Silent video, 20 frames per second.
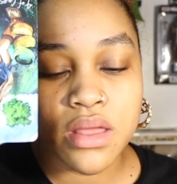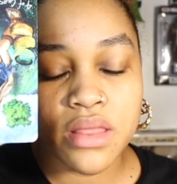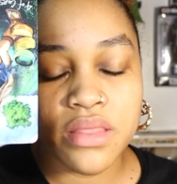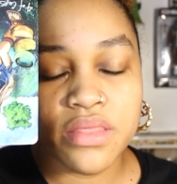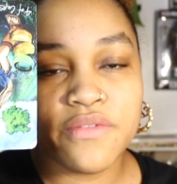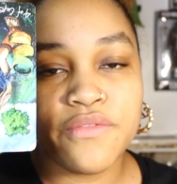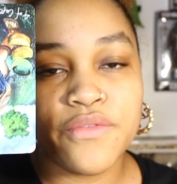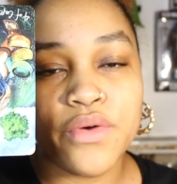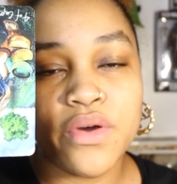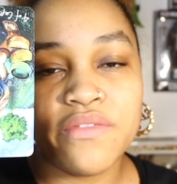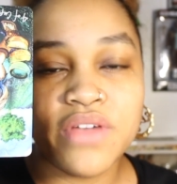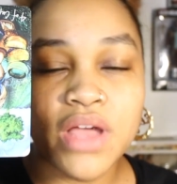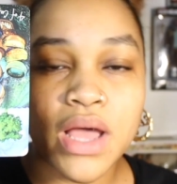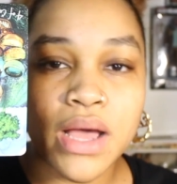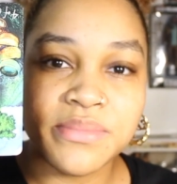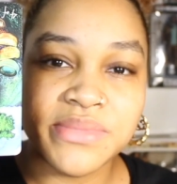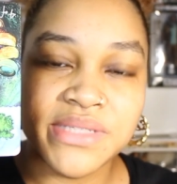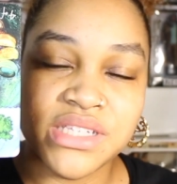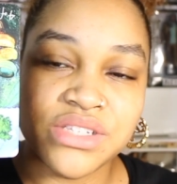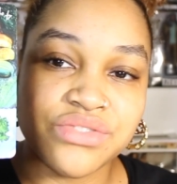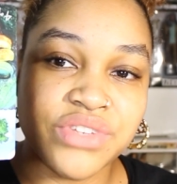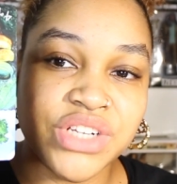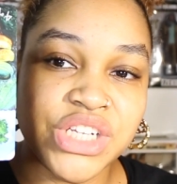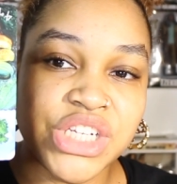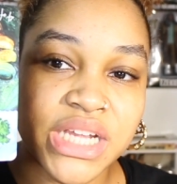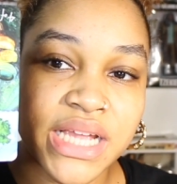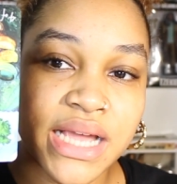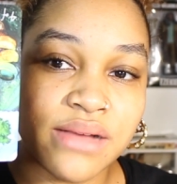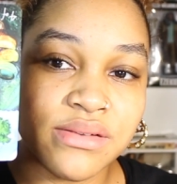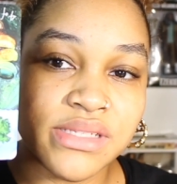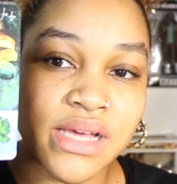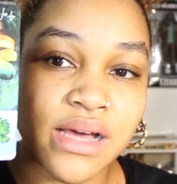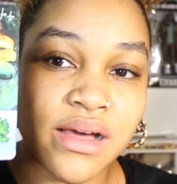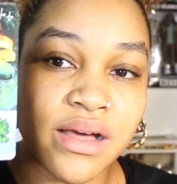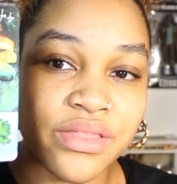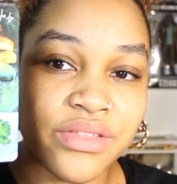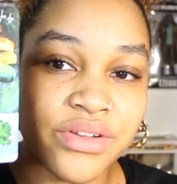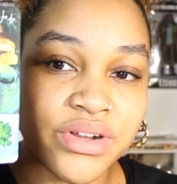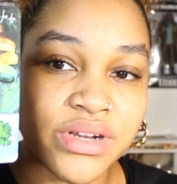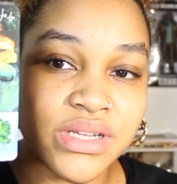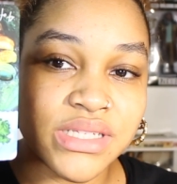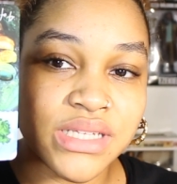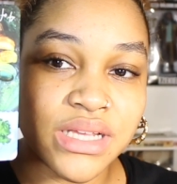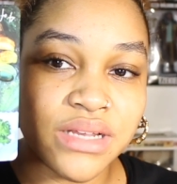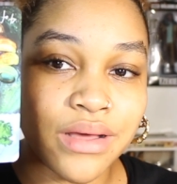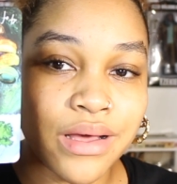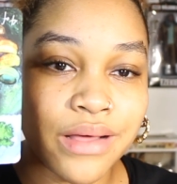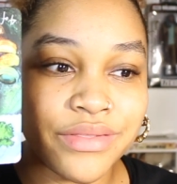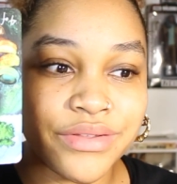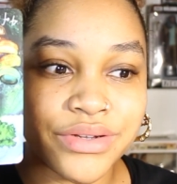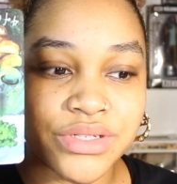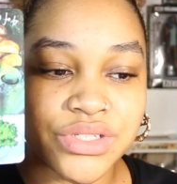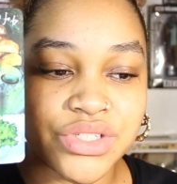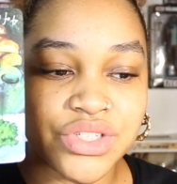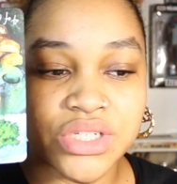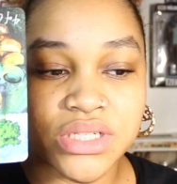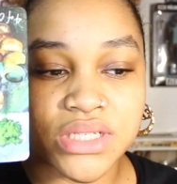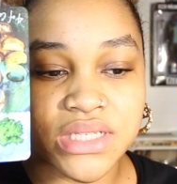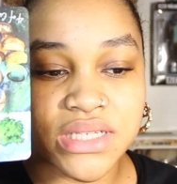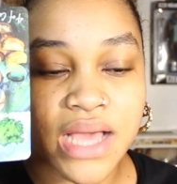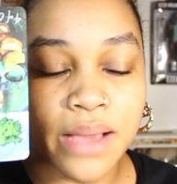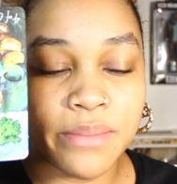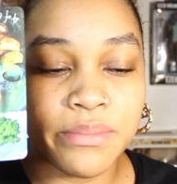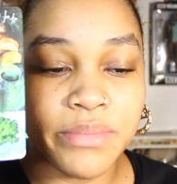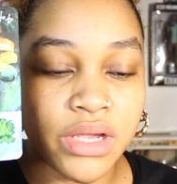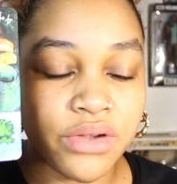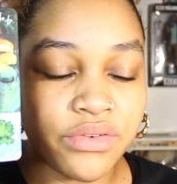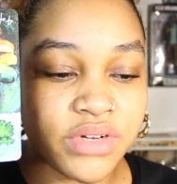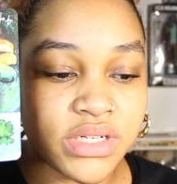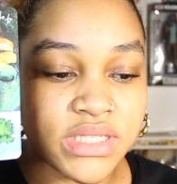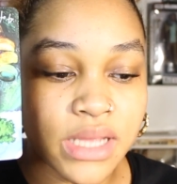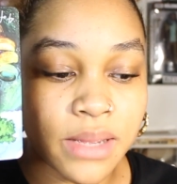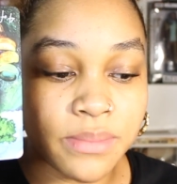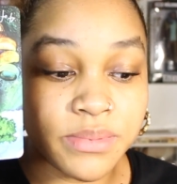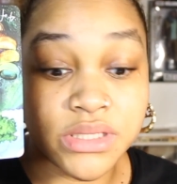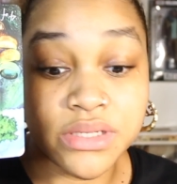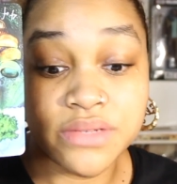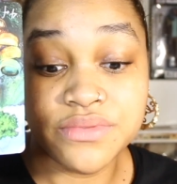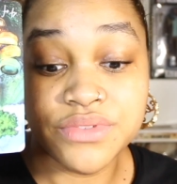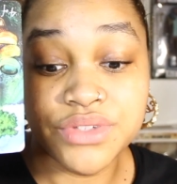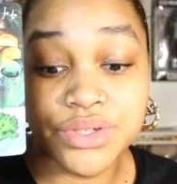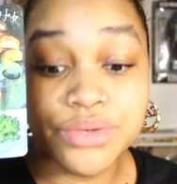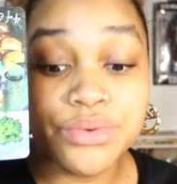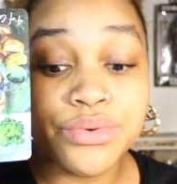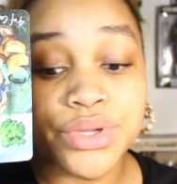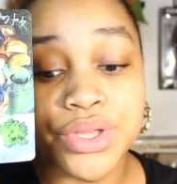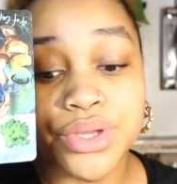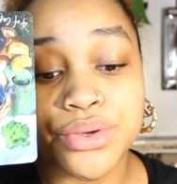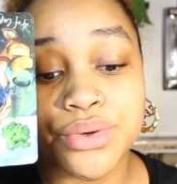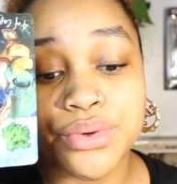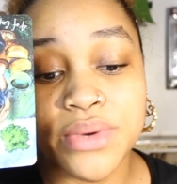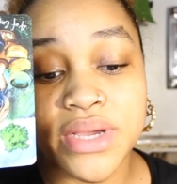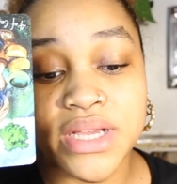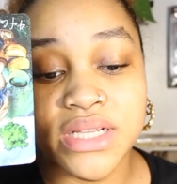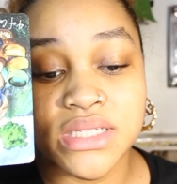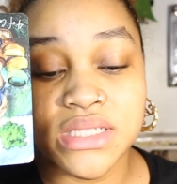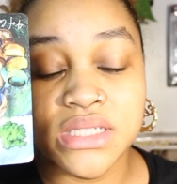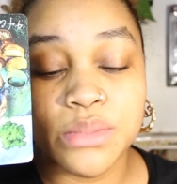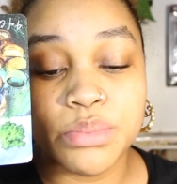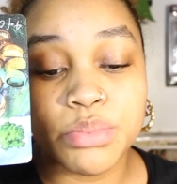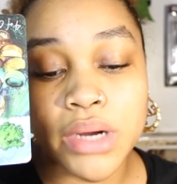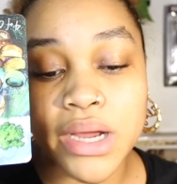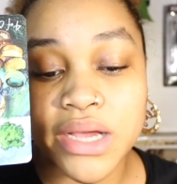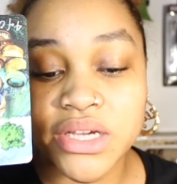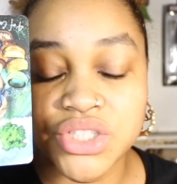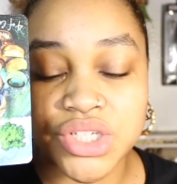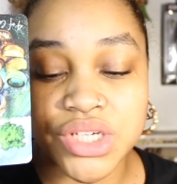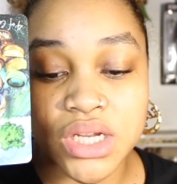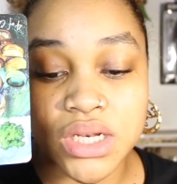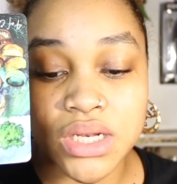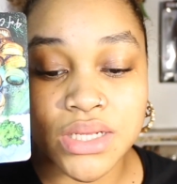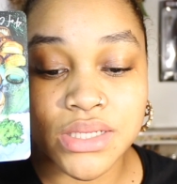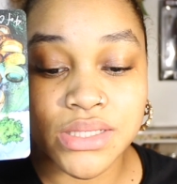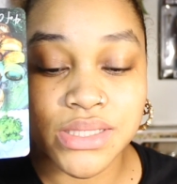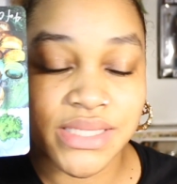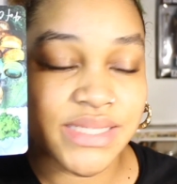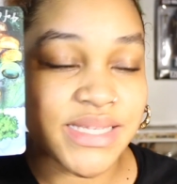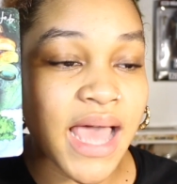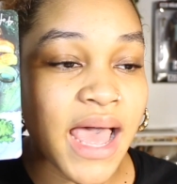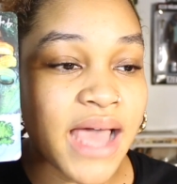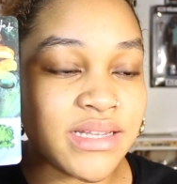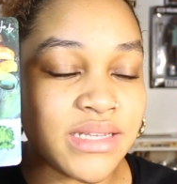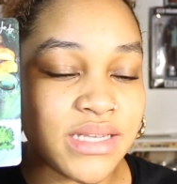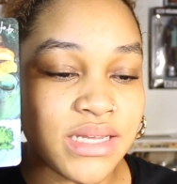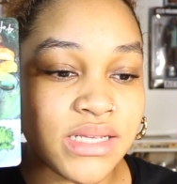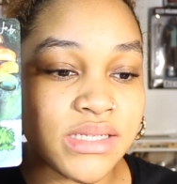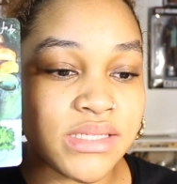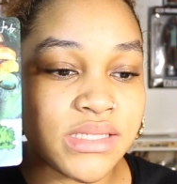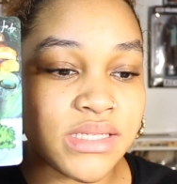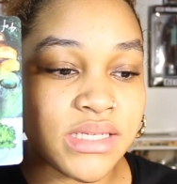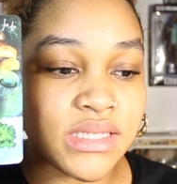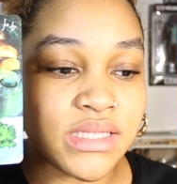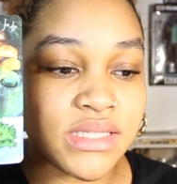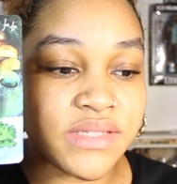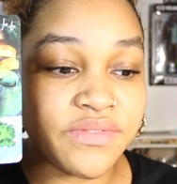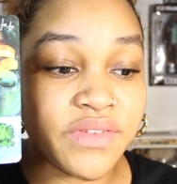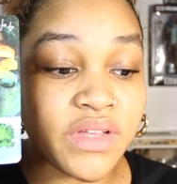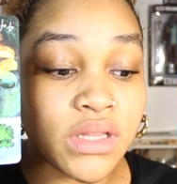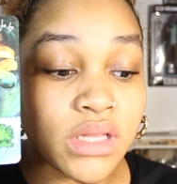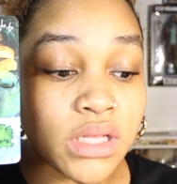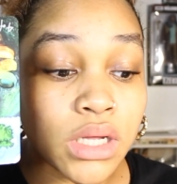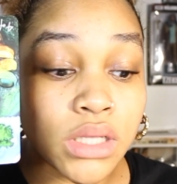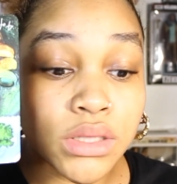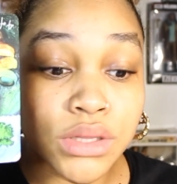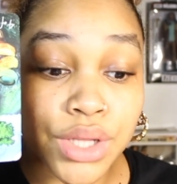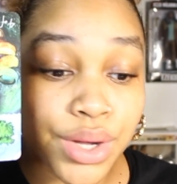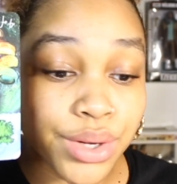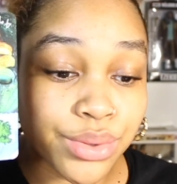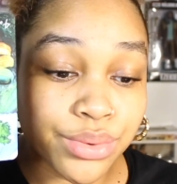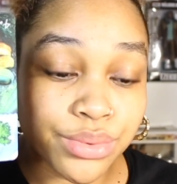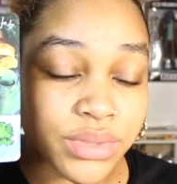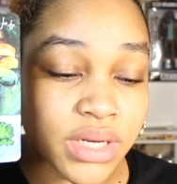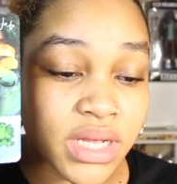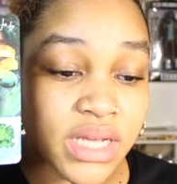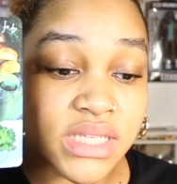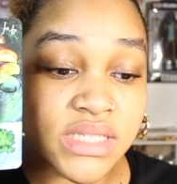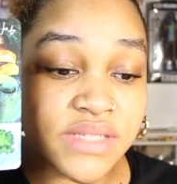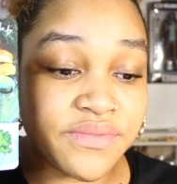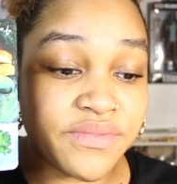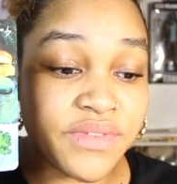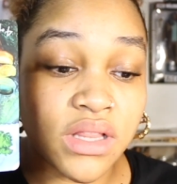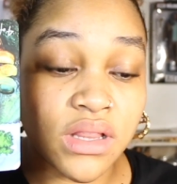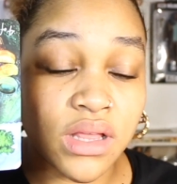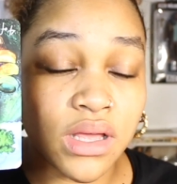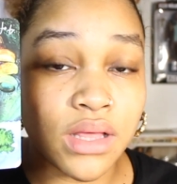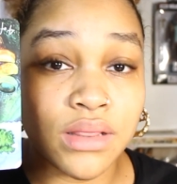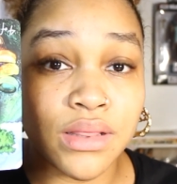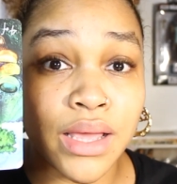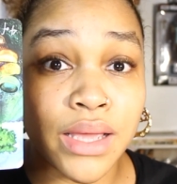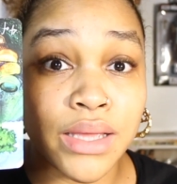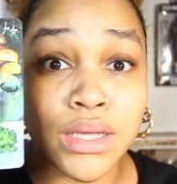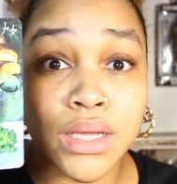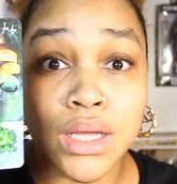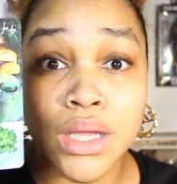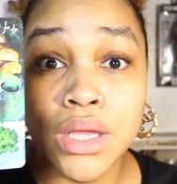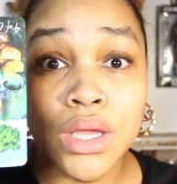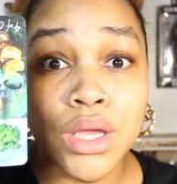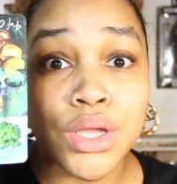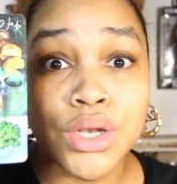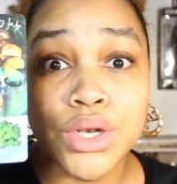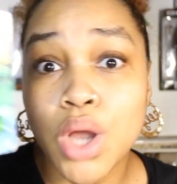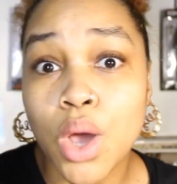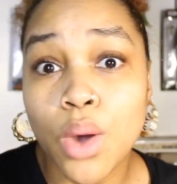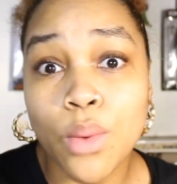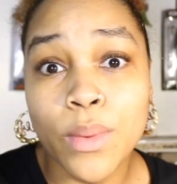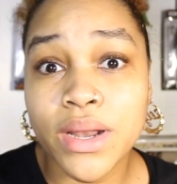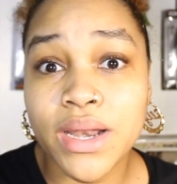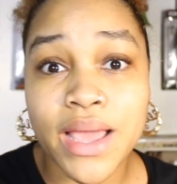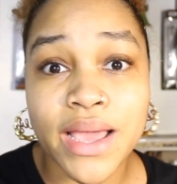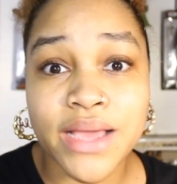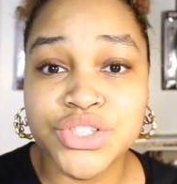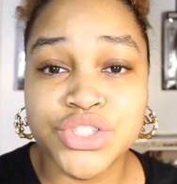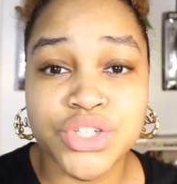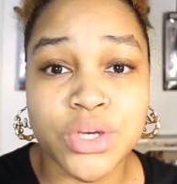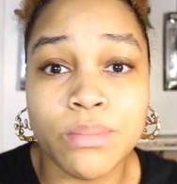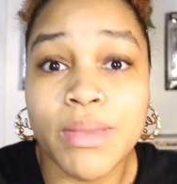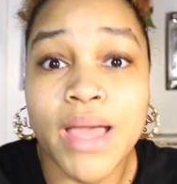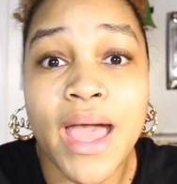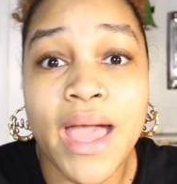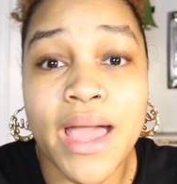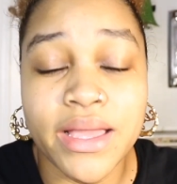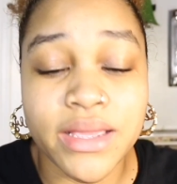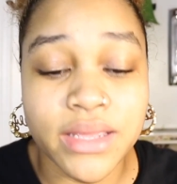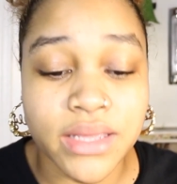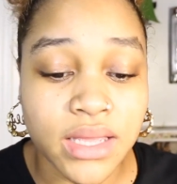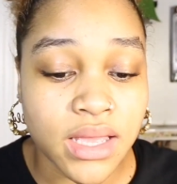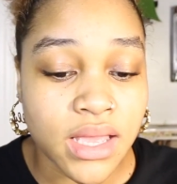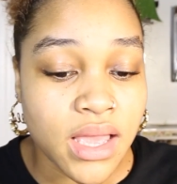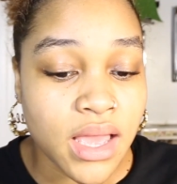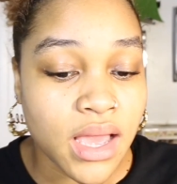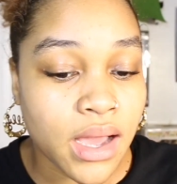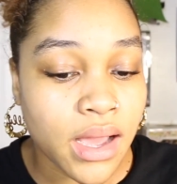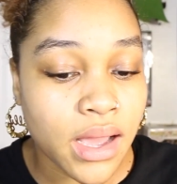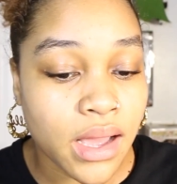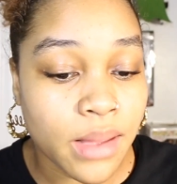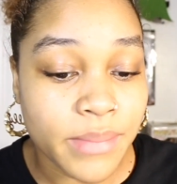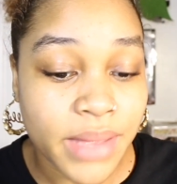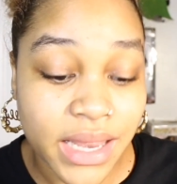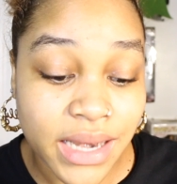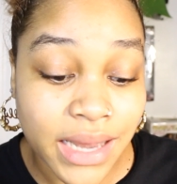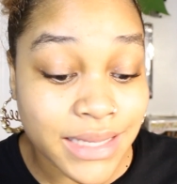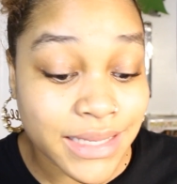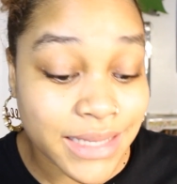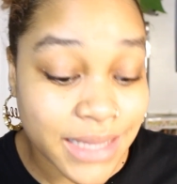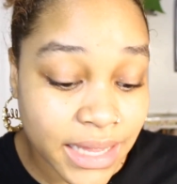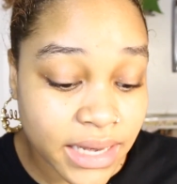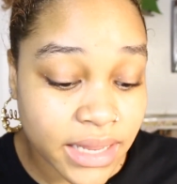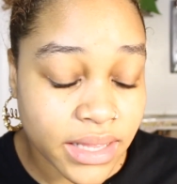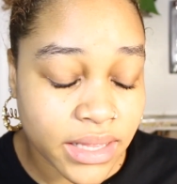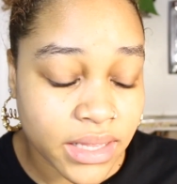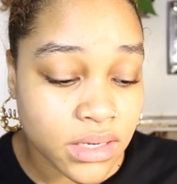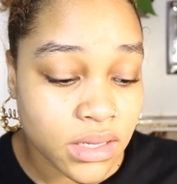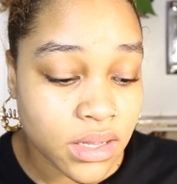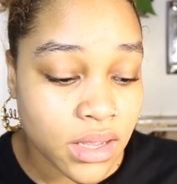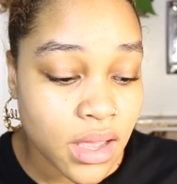the Four of Cups is reaching out to others and others just not being receptive to you. It's depression, it's sadness, it's feeling alone, it's feeling like no one has your back. And I get it.